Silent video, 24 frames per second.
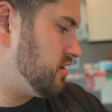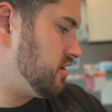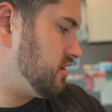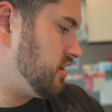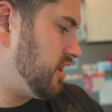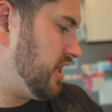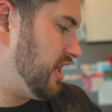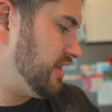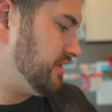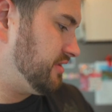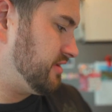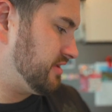
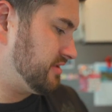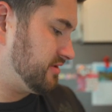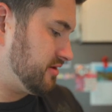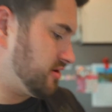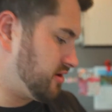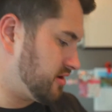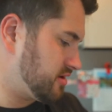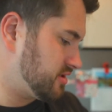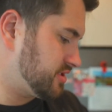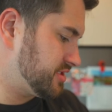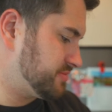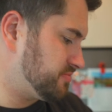I think the
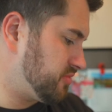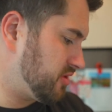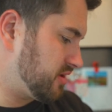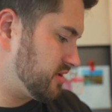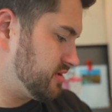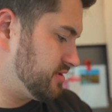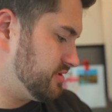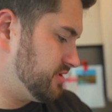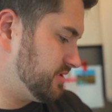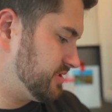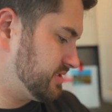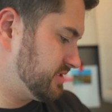hardest part
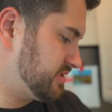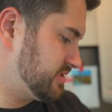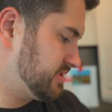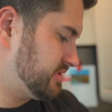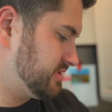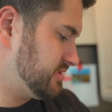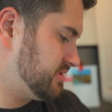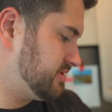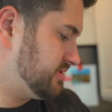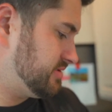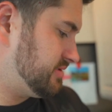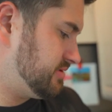of this
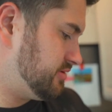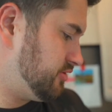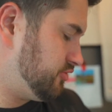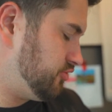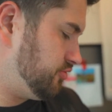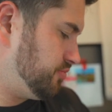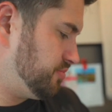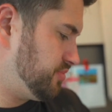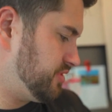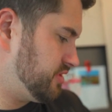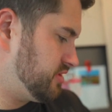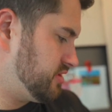
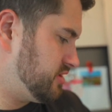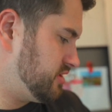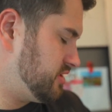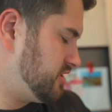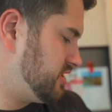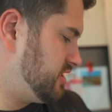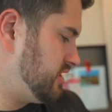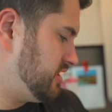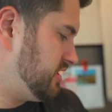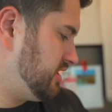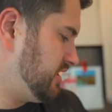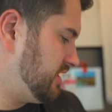soup
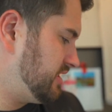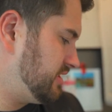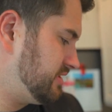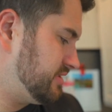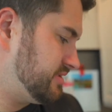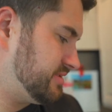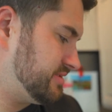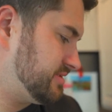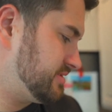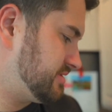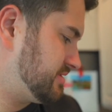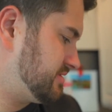
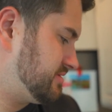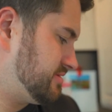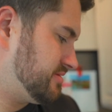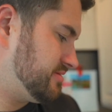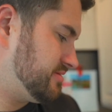is